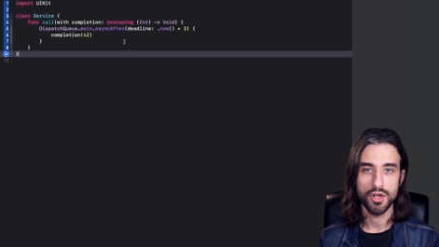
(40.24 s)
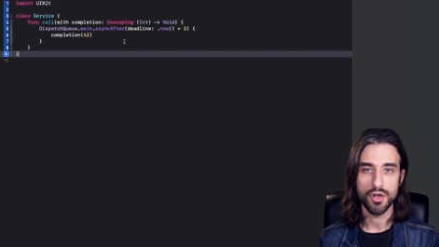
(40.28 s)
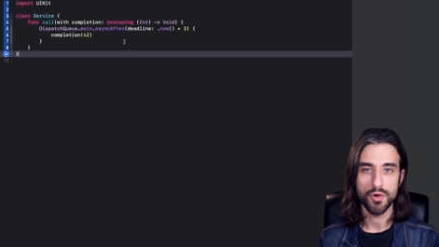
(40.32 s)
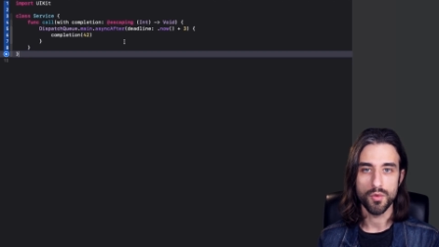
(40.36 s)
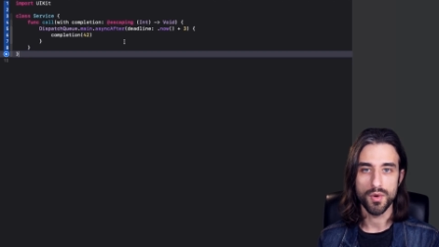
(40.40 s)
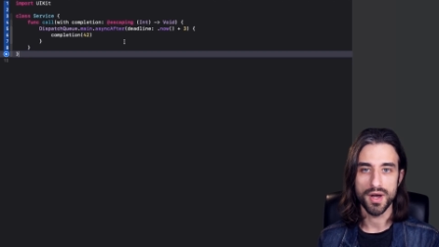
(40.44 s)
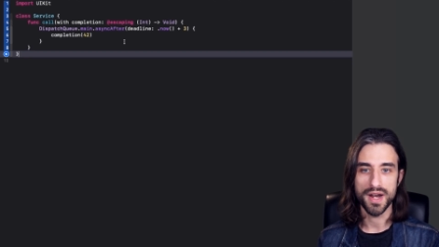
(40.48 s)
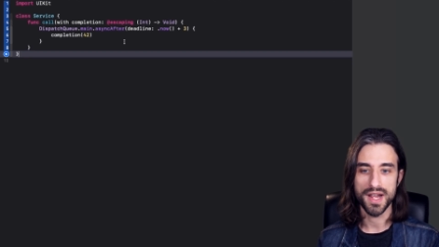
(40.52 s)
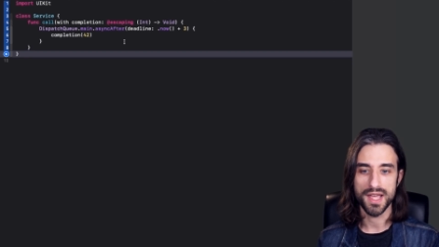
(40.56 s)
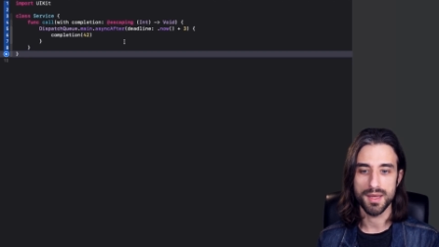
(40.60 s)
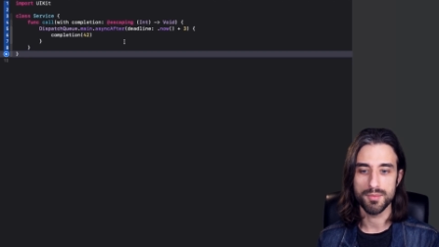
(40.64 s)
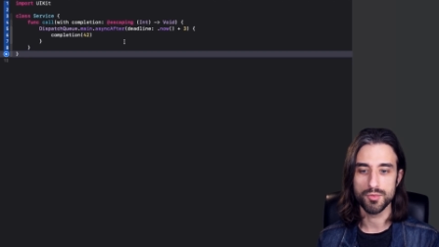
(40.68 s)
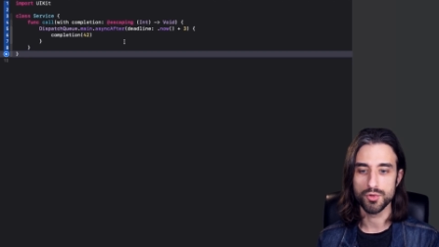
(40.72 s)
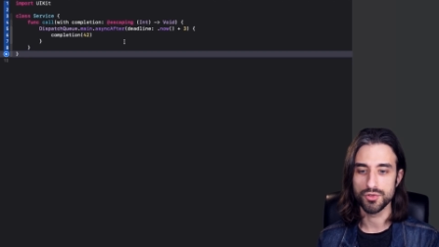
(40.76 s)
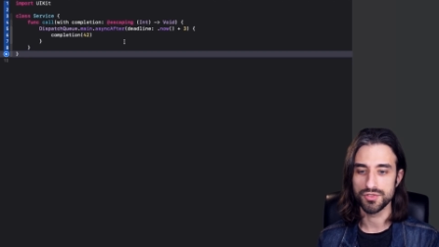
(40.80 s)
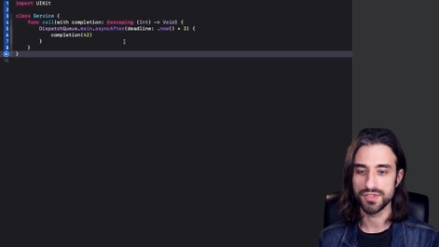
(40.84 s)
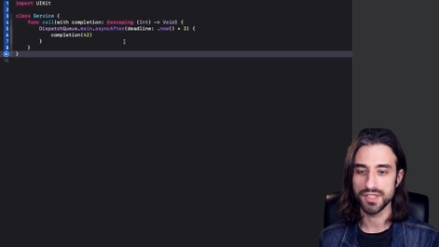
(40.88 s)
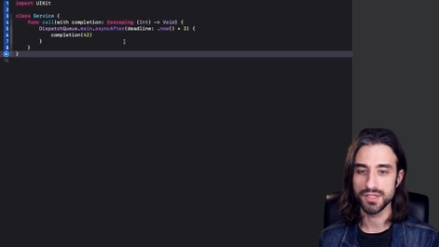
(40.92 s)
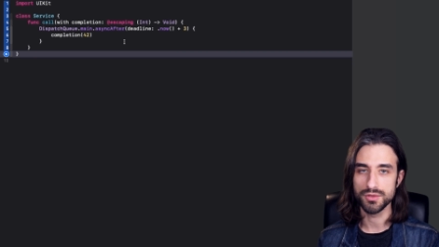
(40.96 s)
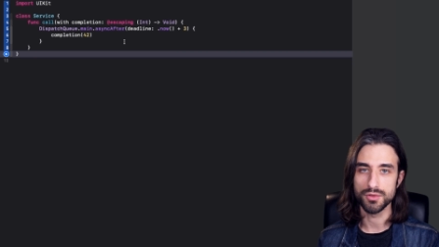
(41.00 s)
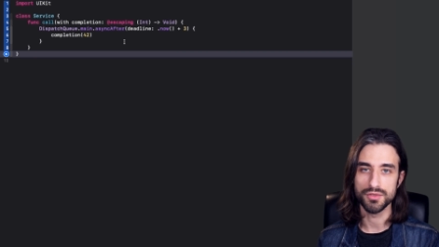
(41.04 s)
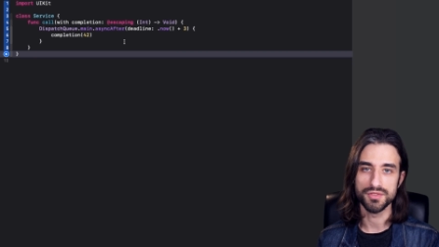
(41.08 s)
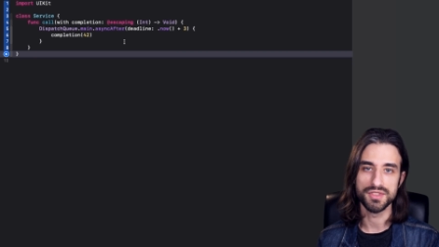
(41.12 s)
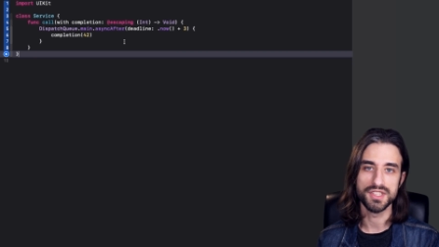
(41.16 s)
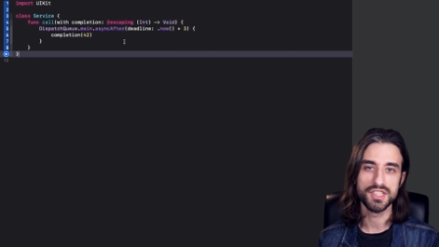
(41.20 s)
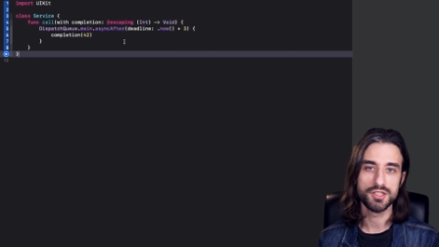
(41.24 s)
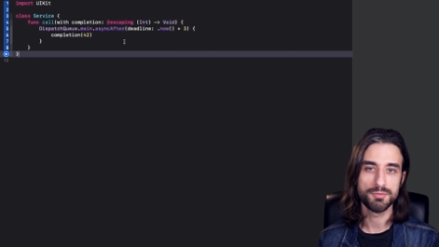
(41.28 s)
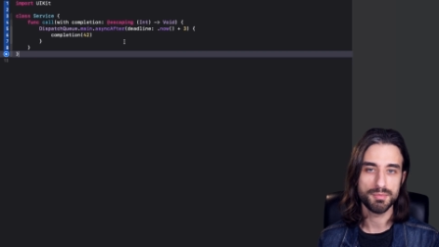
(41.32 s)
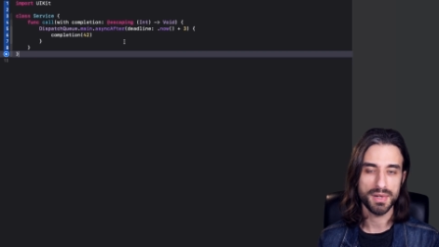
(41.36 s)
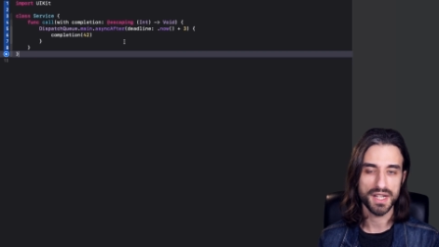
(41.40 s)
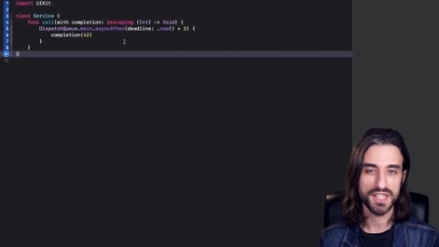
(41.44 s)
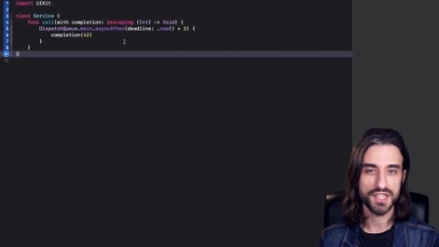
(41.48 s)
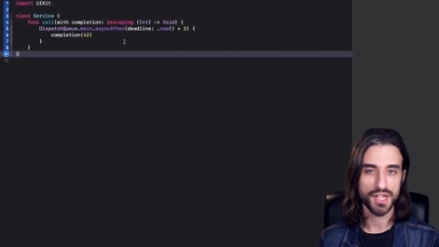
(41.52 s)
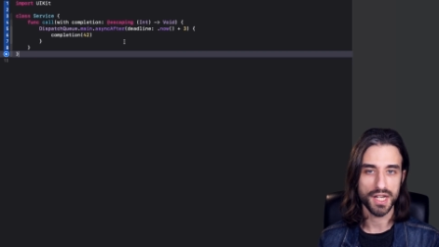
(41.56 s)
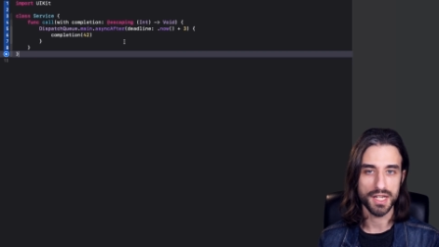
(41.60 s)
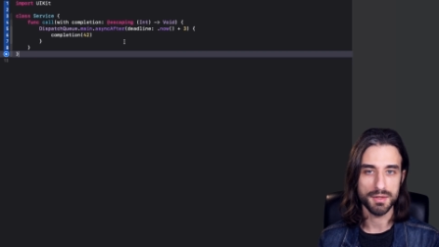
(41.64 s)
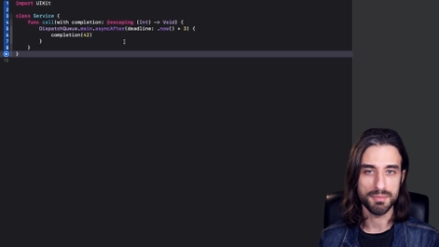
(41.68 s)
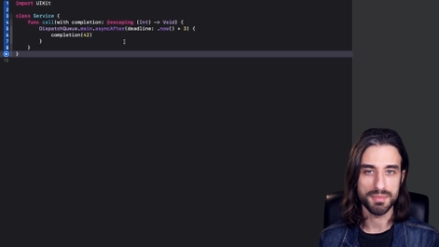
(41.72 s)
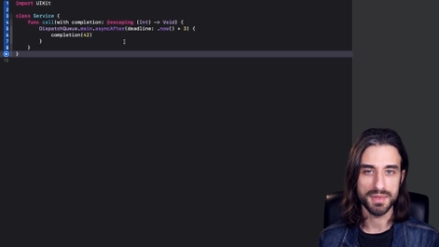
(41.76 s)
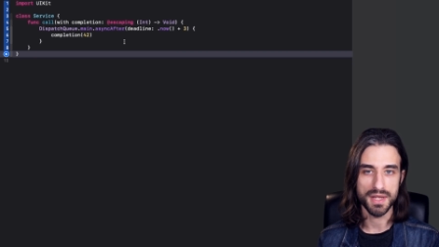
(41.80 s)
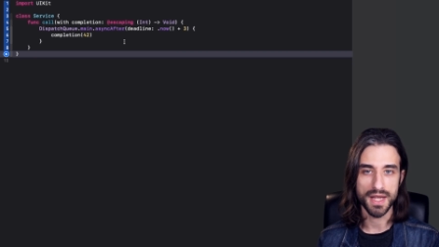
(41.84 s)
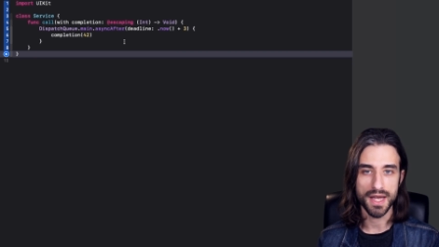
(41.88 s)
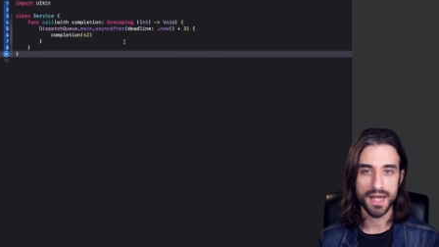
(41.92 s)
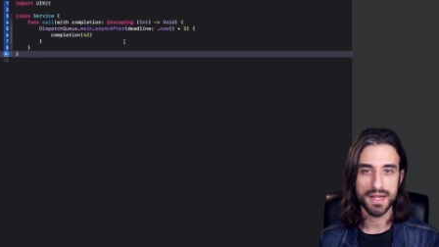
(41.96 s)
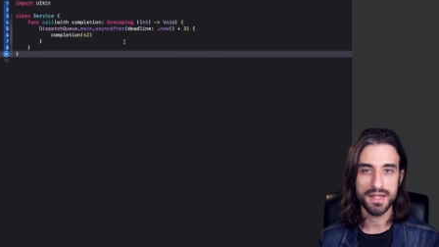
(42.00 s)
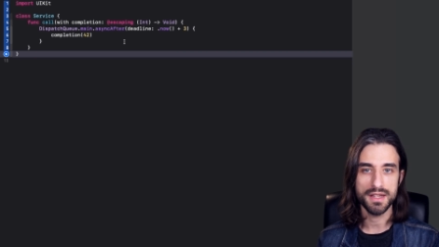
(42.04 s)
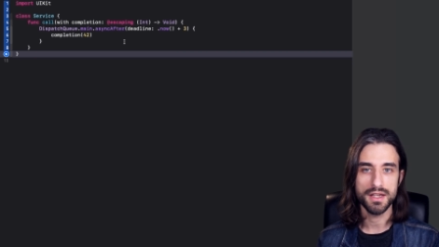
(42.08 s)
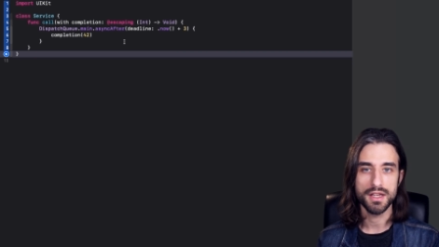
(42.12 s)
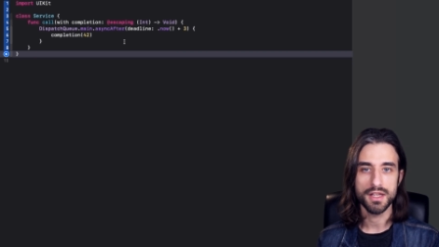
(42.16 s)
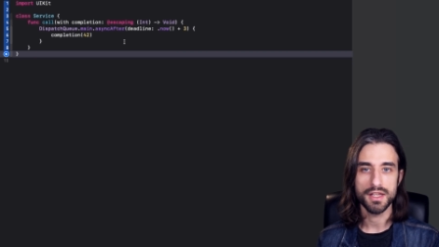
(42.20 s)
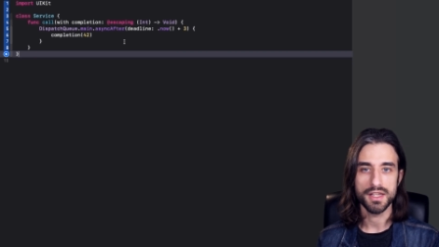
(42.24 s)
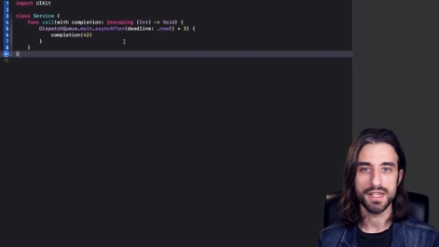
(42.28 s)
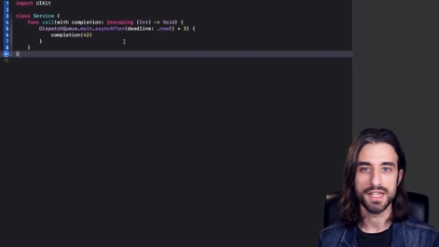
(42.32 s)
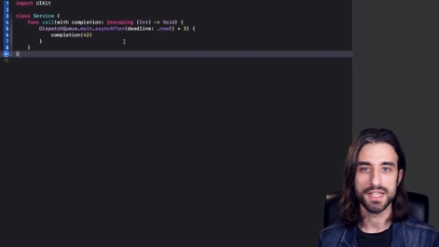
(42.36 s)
while I am using the dispatch API